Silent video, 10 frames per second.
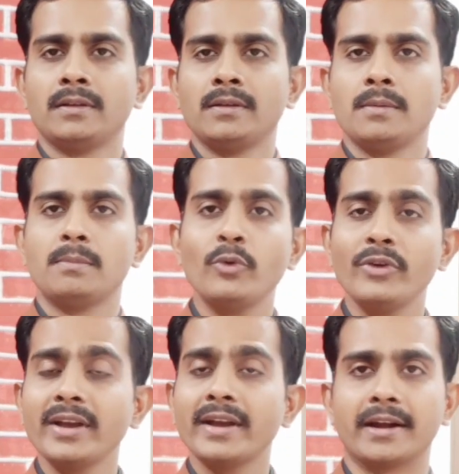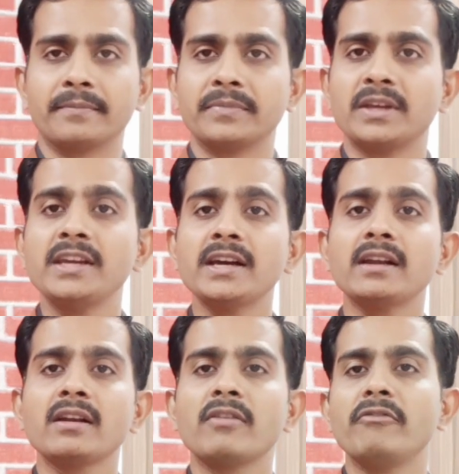Moving ahead,
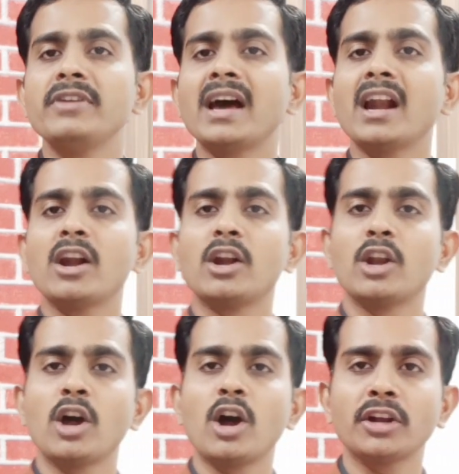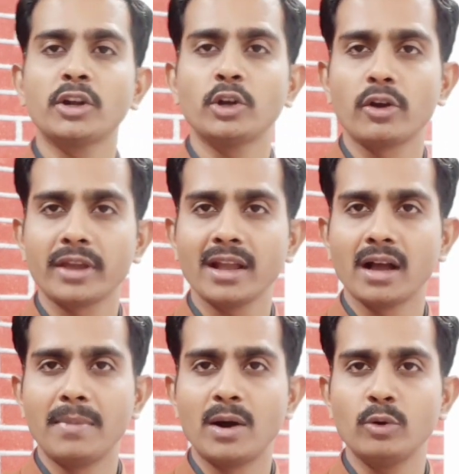here we are not talking
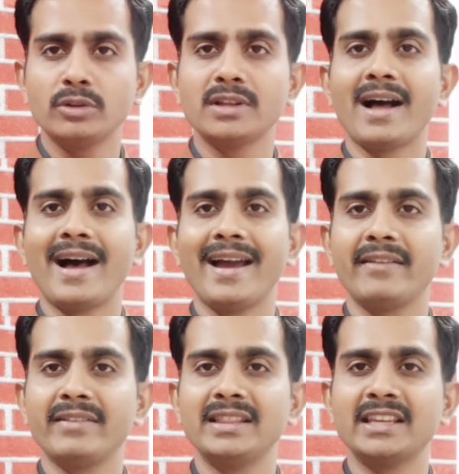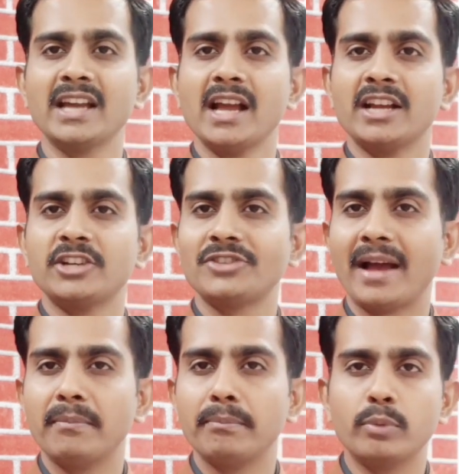about the Ayurvedic
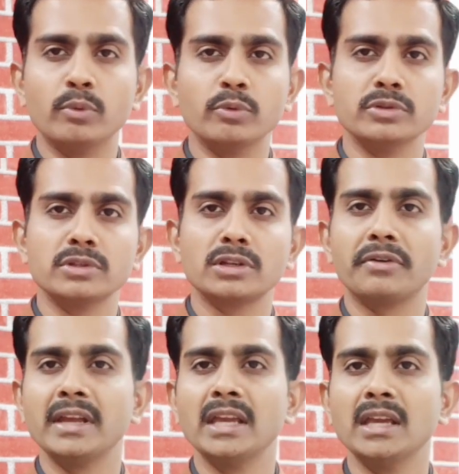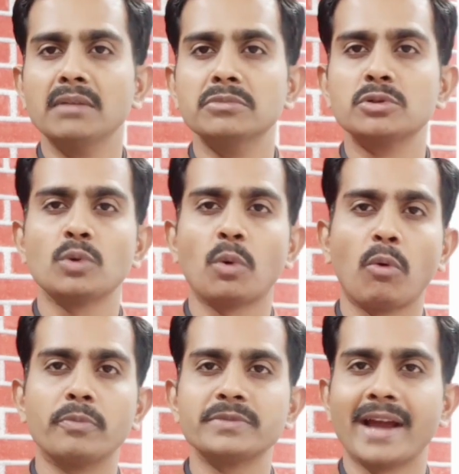shampoos, creams,
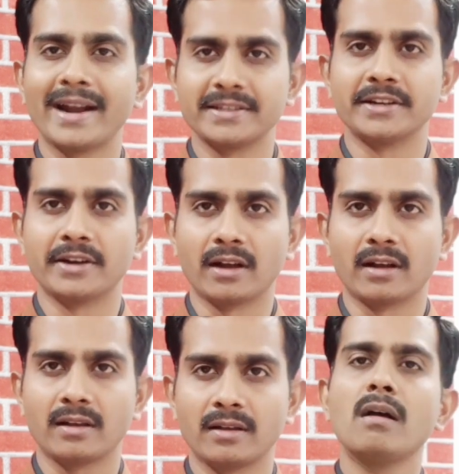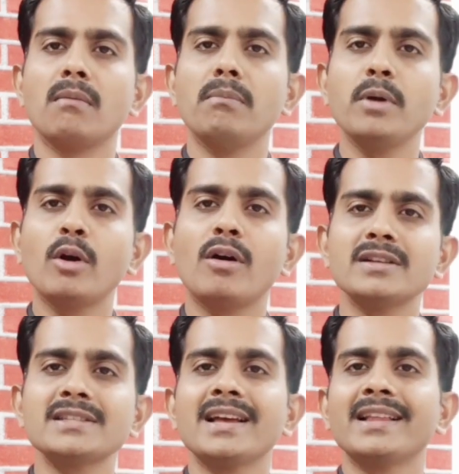soaps, etc.
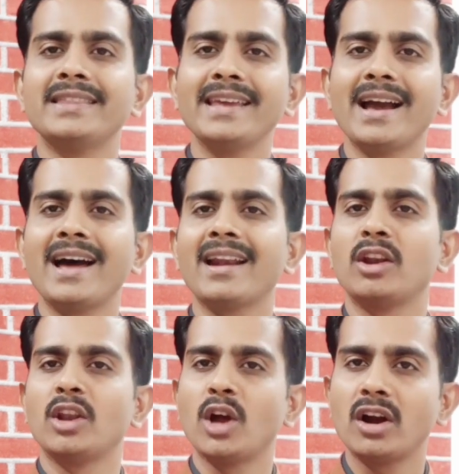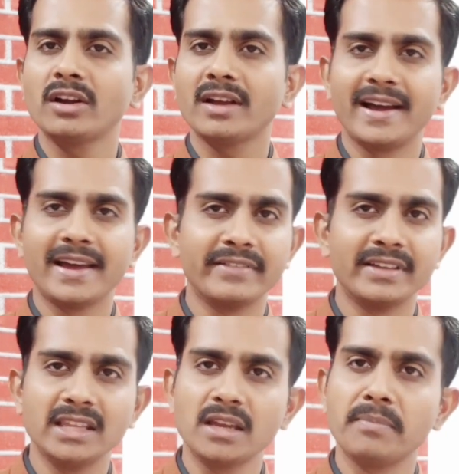because they are not
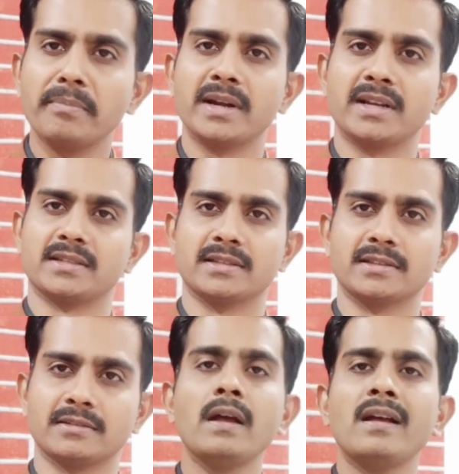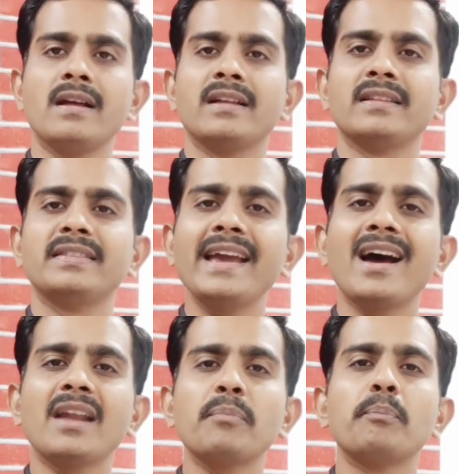Ayurvedic medicines. They
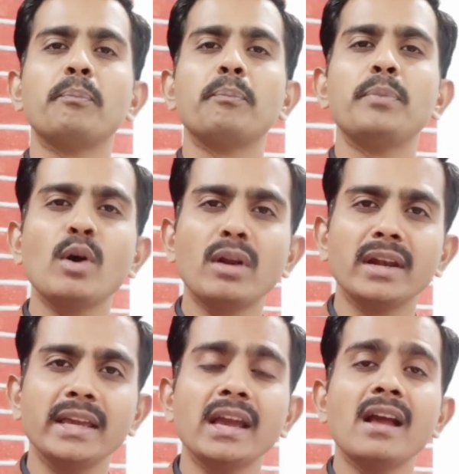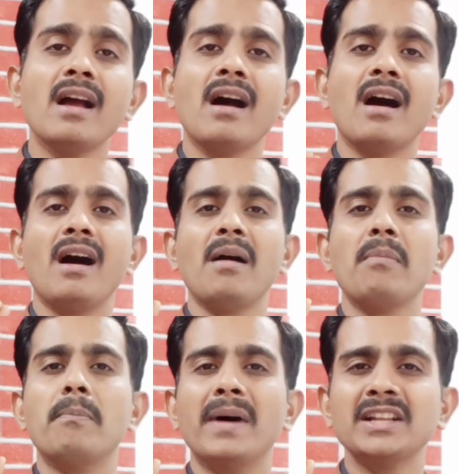are purely a
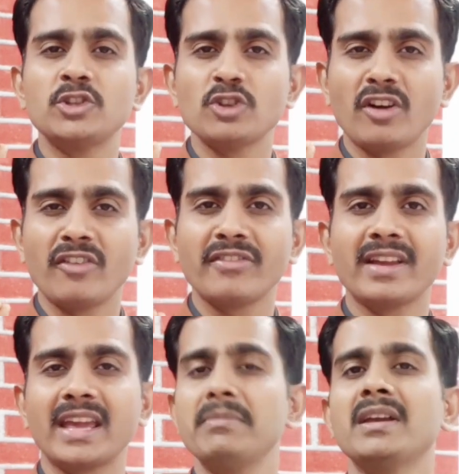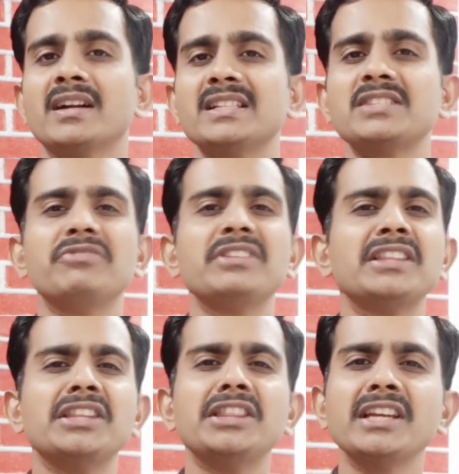bunch of chemicals with
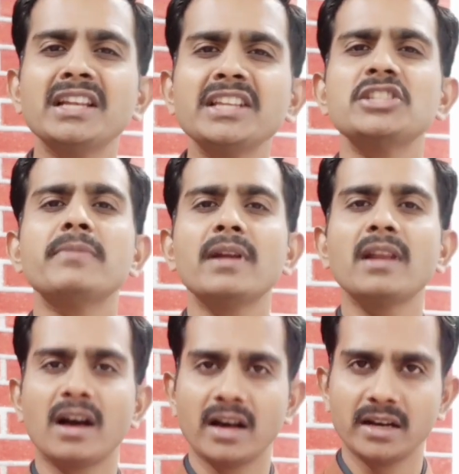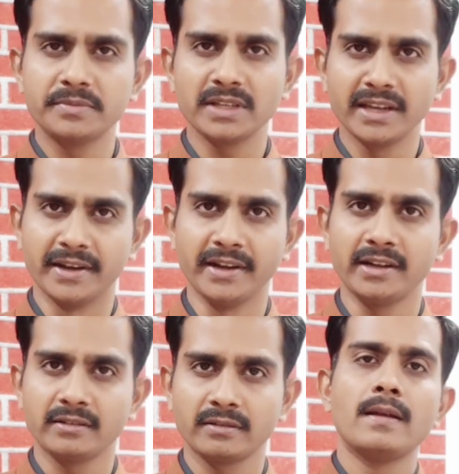negligible herbs in
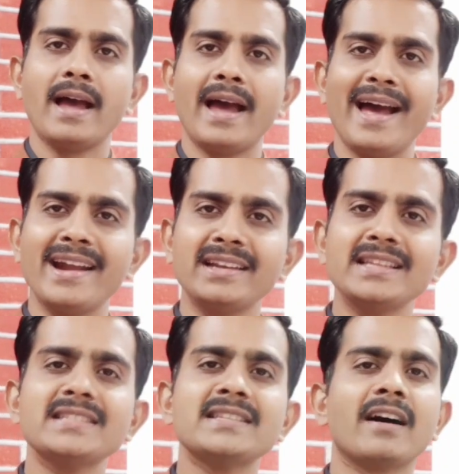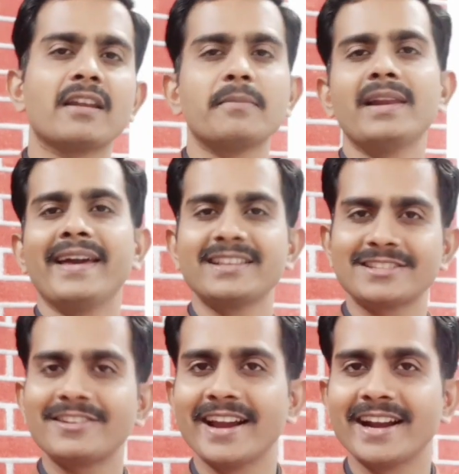it, and these herbal
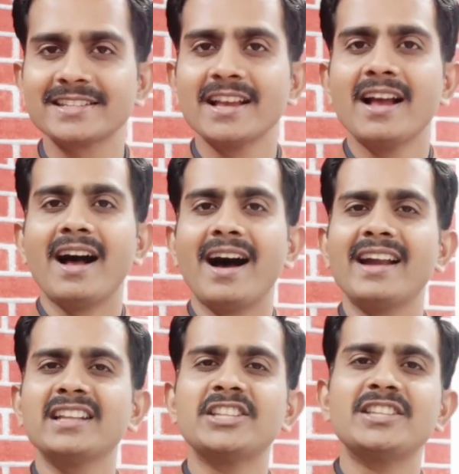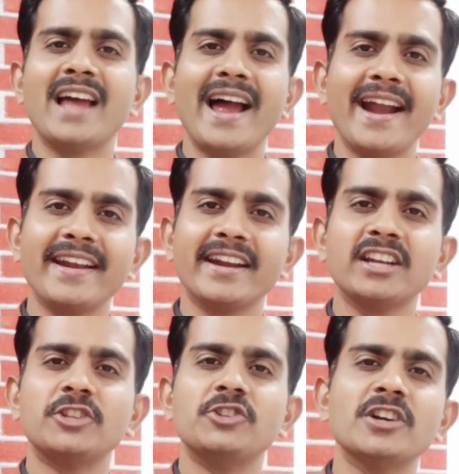extracts are
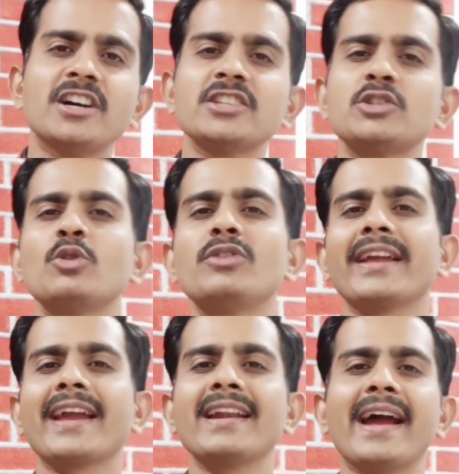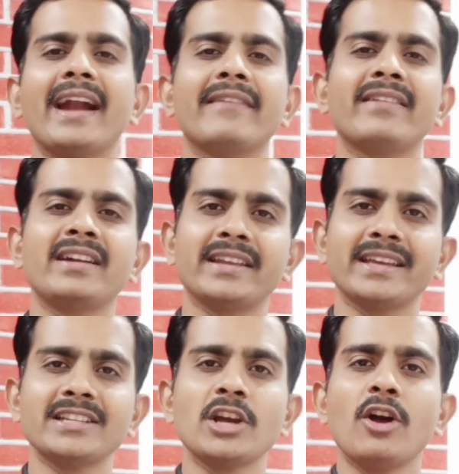added just to take an
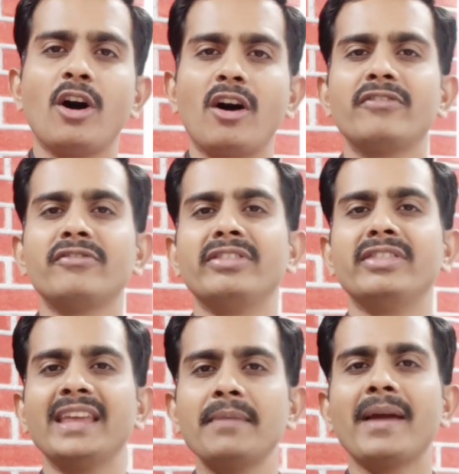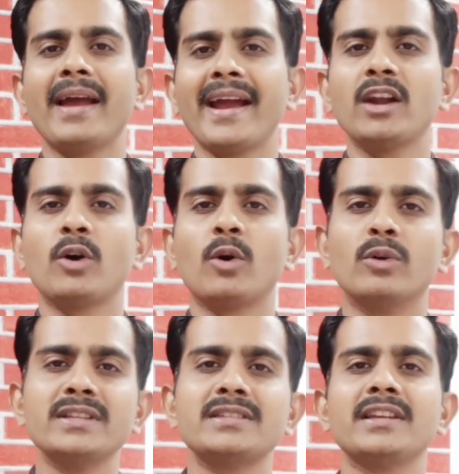advantage of name and
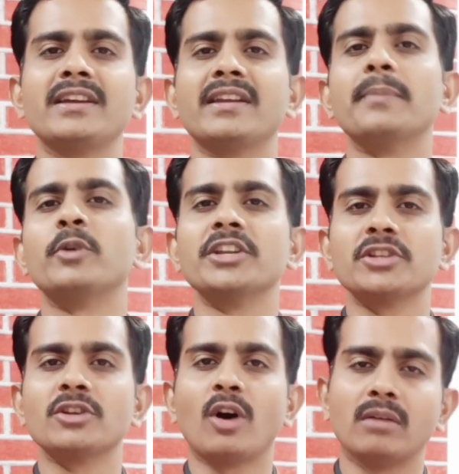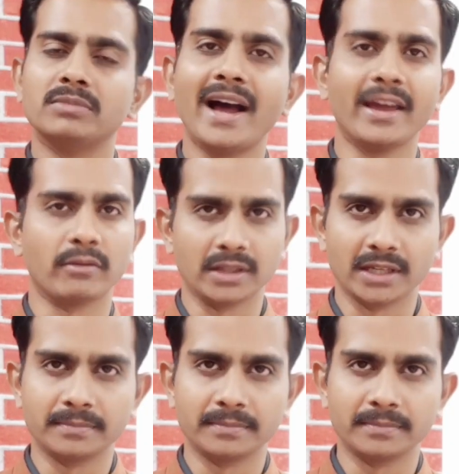holistic reputation of the Ayurveda.